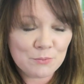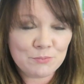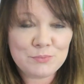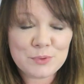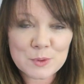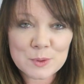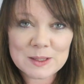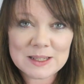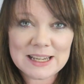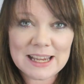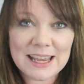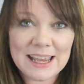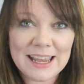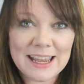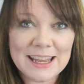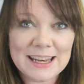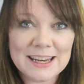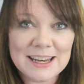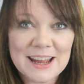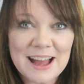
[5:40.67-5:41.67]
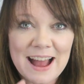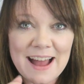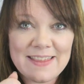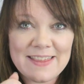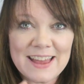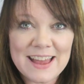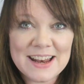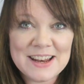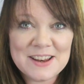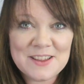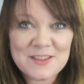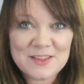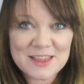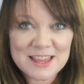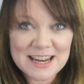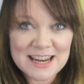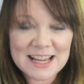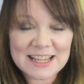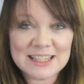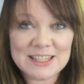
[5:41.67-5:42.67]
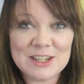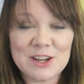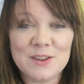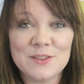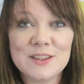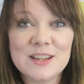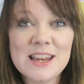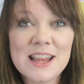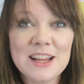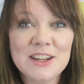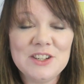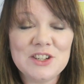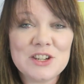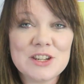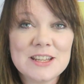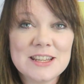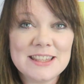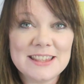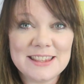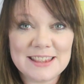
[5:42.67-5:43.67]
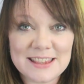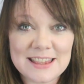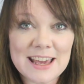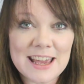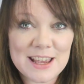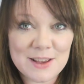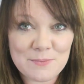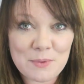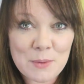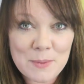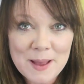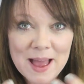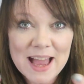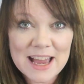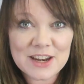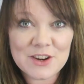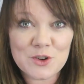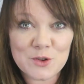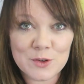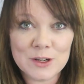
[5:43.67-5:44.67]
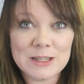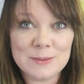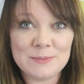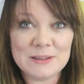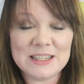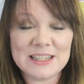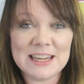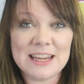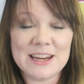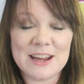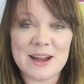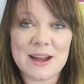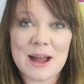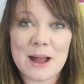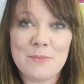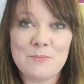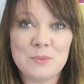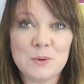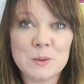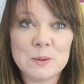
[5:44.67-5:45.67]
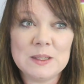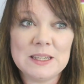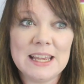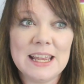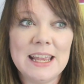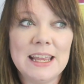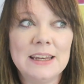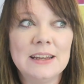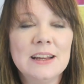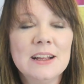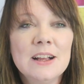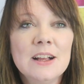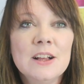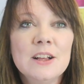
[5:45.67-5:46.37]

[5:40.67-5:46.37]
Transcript: brought it in, and then the lesson after lunch they prepared a Christmas dinner and brought it in.